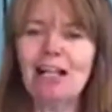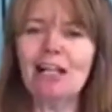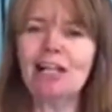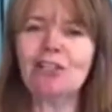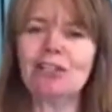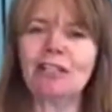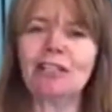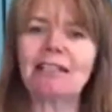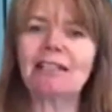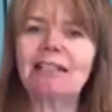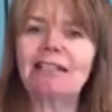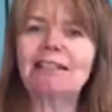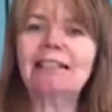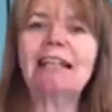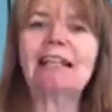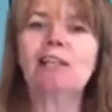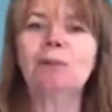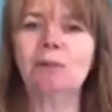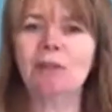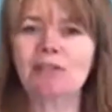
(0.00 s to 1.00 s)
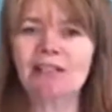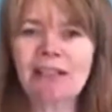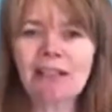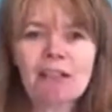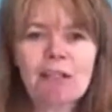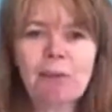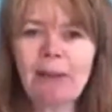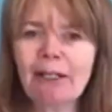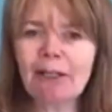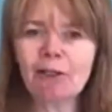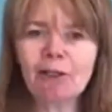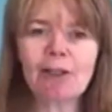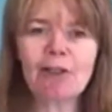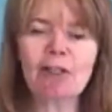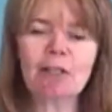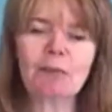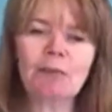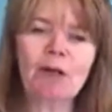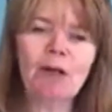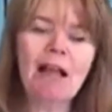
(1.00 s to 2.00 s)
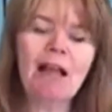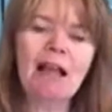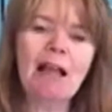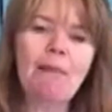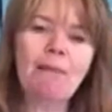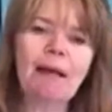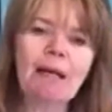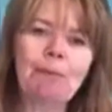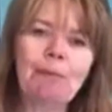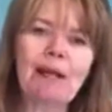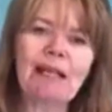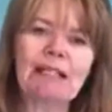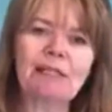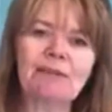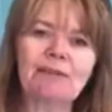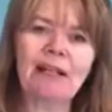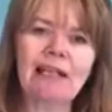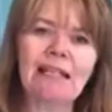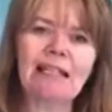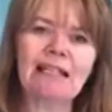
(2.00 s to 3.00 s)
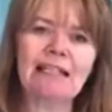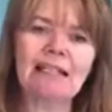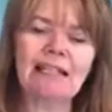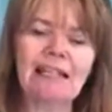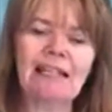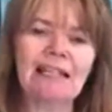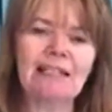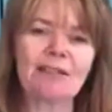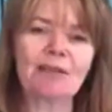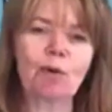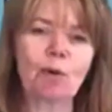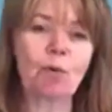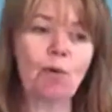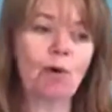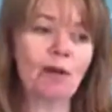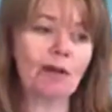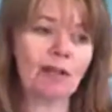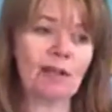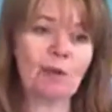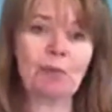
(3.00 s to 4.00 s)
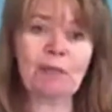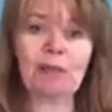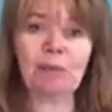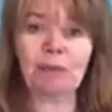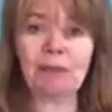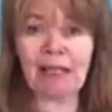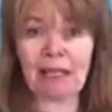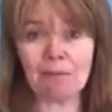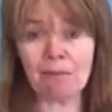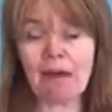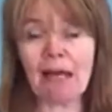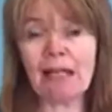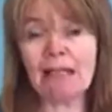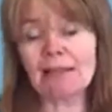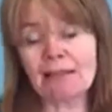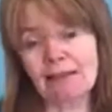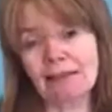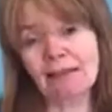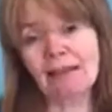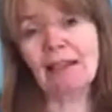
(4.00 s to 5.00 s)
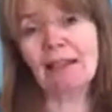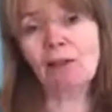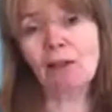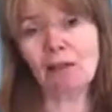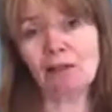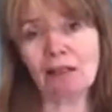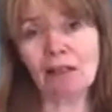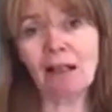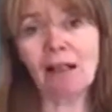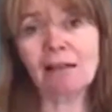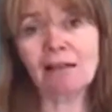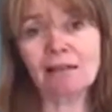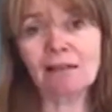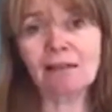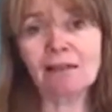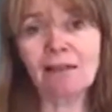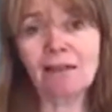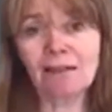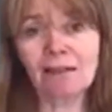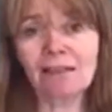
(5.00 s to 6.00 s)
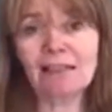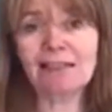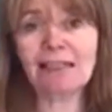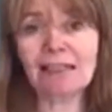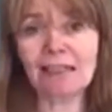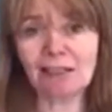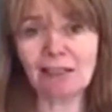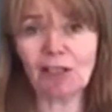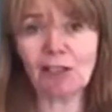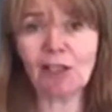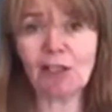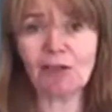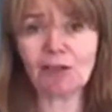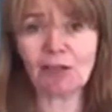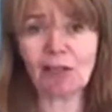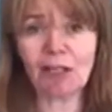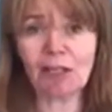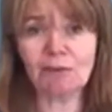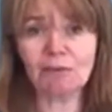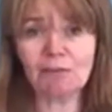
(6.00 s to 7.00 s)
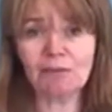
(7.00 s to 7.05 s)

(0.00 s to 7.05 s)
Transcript: She said, "Tell you what, Sarah, you might not know this, but my best friend is one of the people that I met in those classes 16 years ago."